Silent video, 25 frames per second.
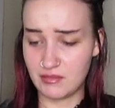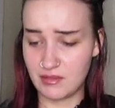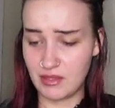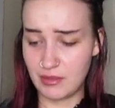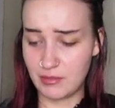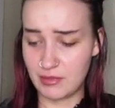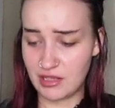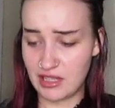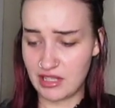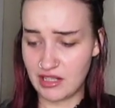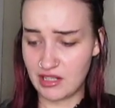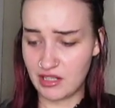I'm
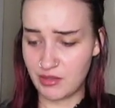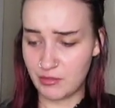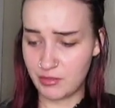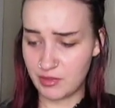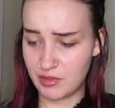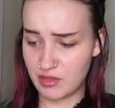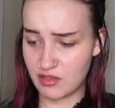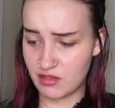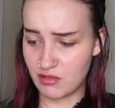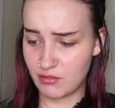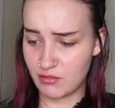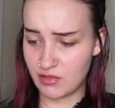glad I
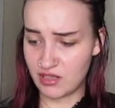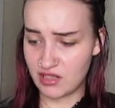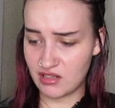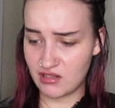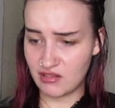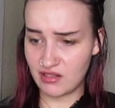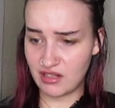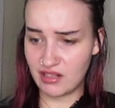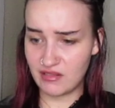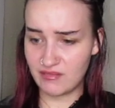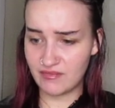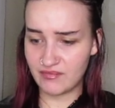opened the window
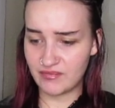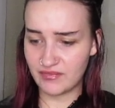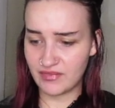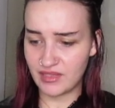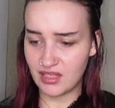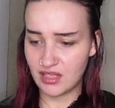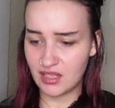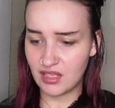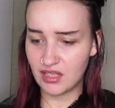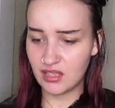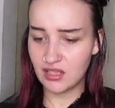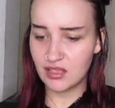now.
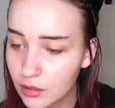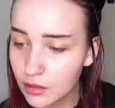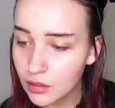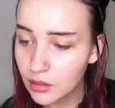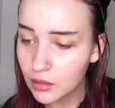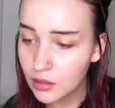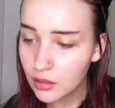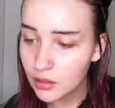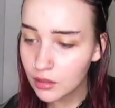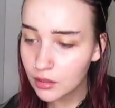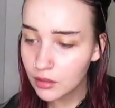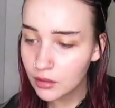
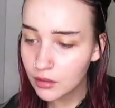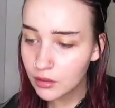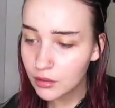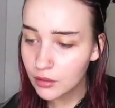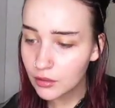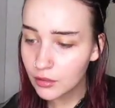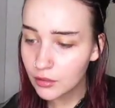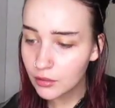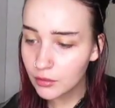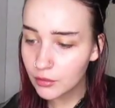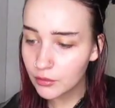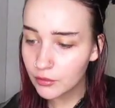
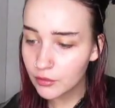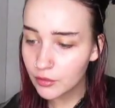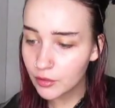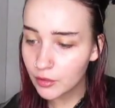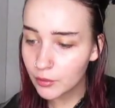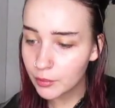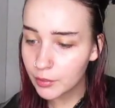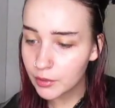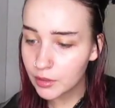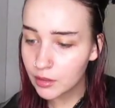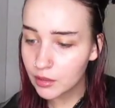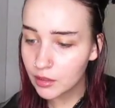Over
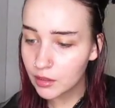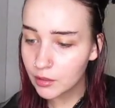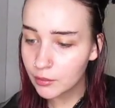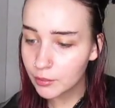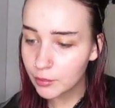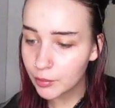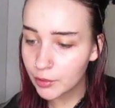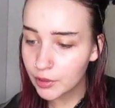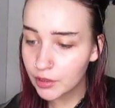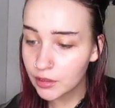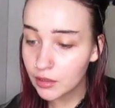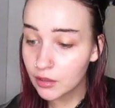open tip,
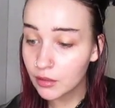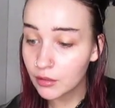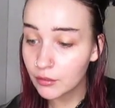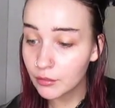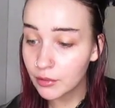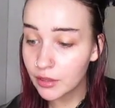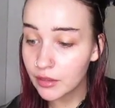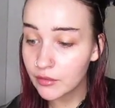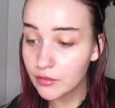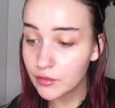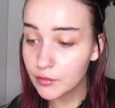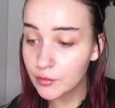pointing
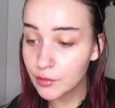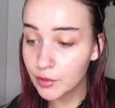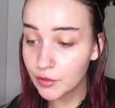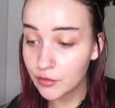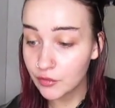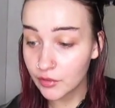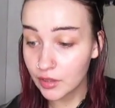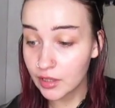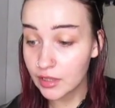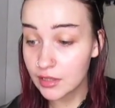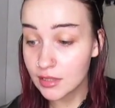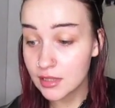away from your
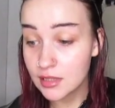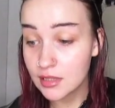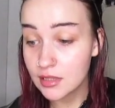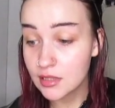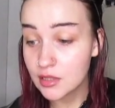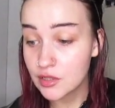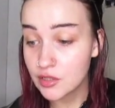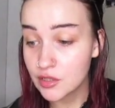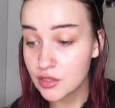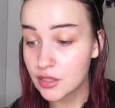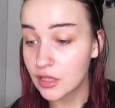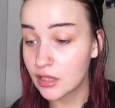face.
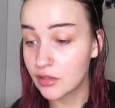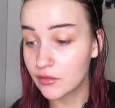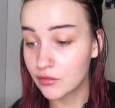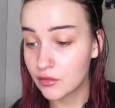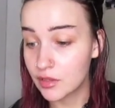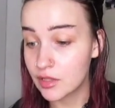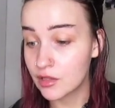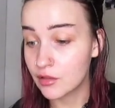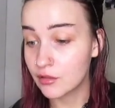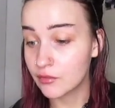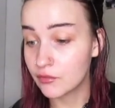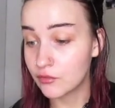Shake
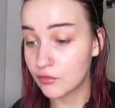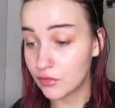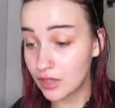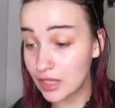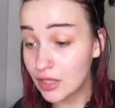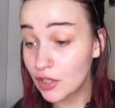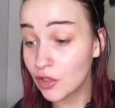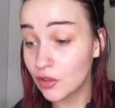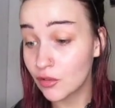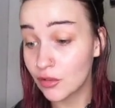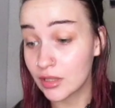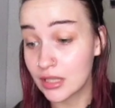
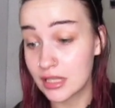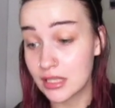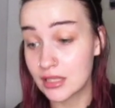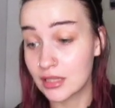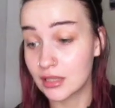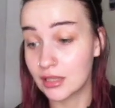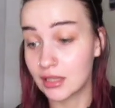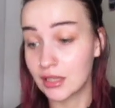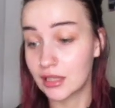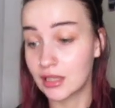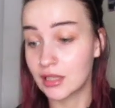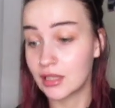
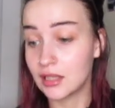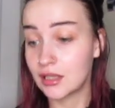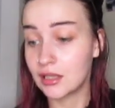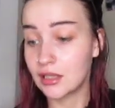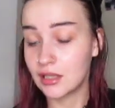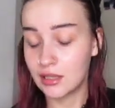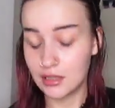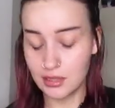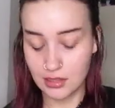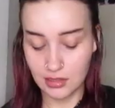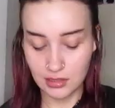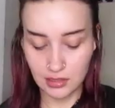vigorously
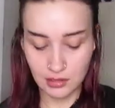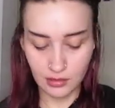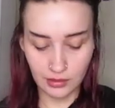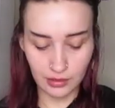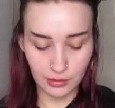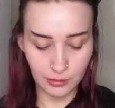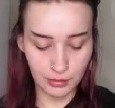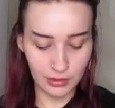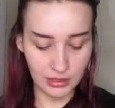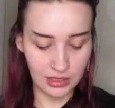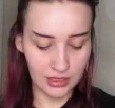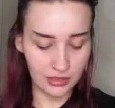until
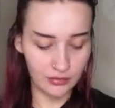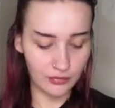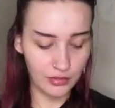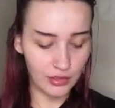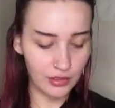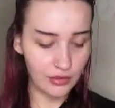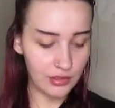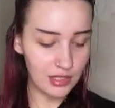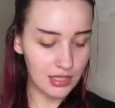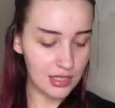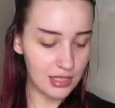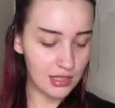completed.
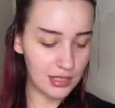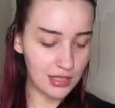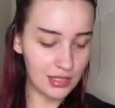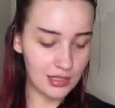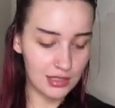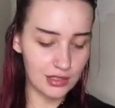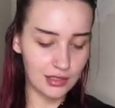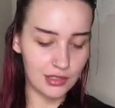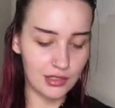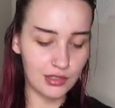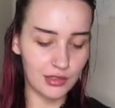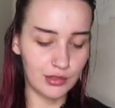Vigorously is
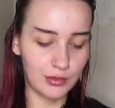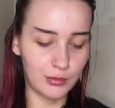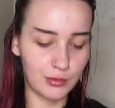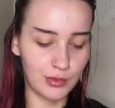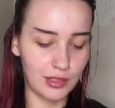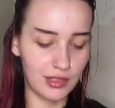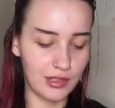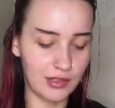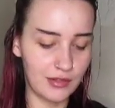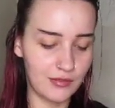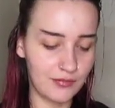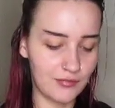such a good
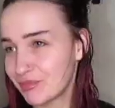word.